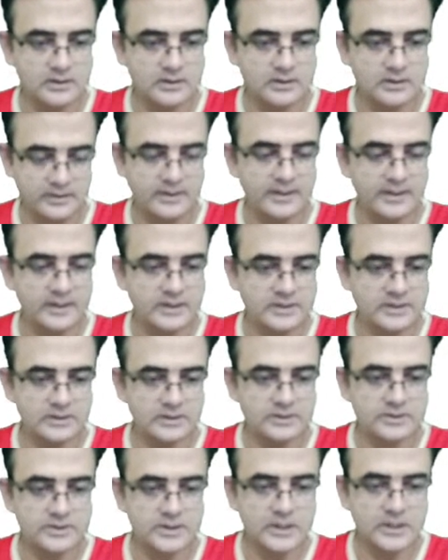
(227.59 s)
right?
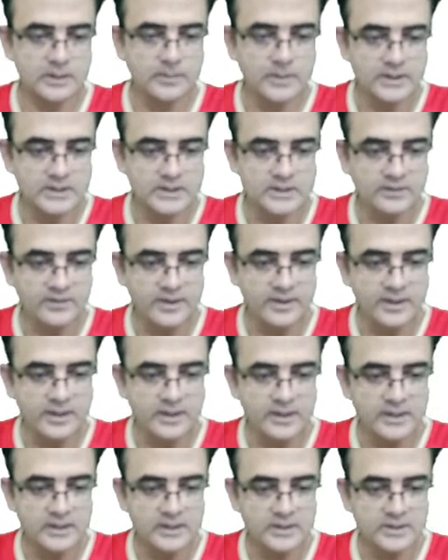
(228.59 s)
Sigma
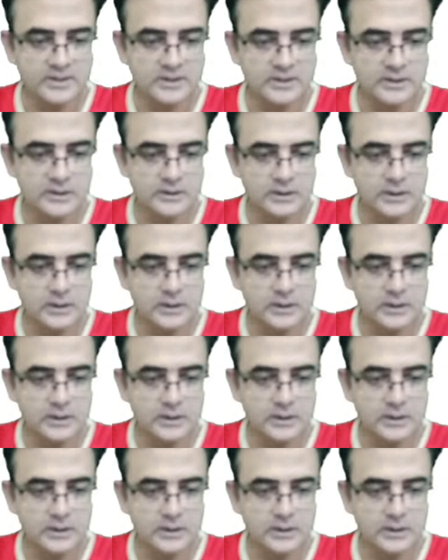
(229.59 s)
70 is the